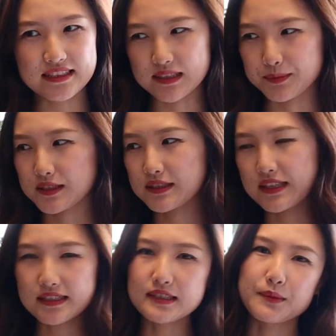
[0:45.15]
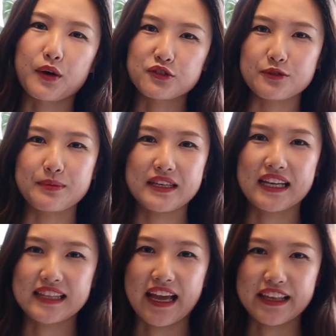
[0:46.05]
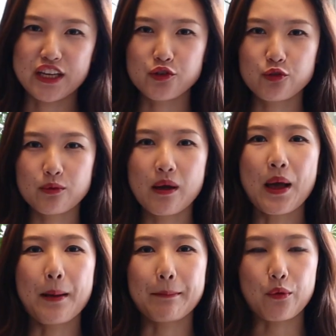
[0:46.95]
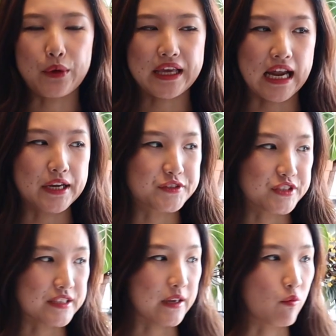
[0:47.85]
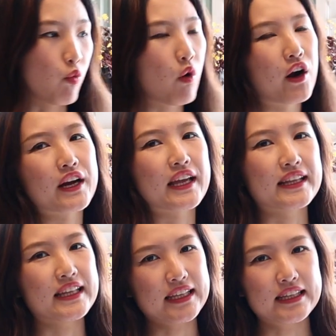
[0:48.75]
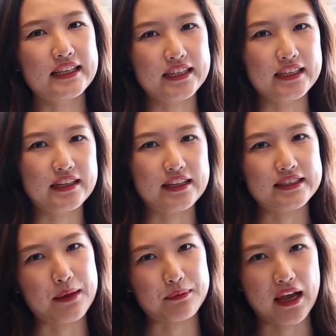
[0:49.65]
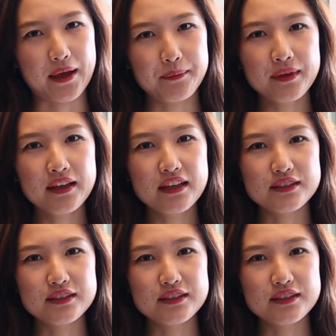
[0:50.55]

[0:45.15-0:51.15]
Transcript: This is supposed to be a dining room, but we kind of just like work and eat here at the same time.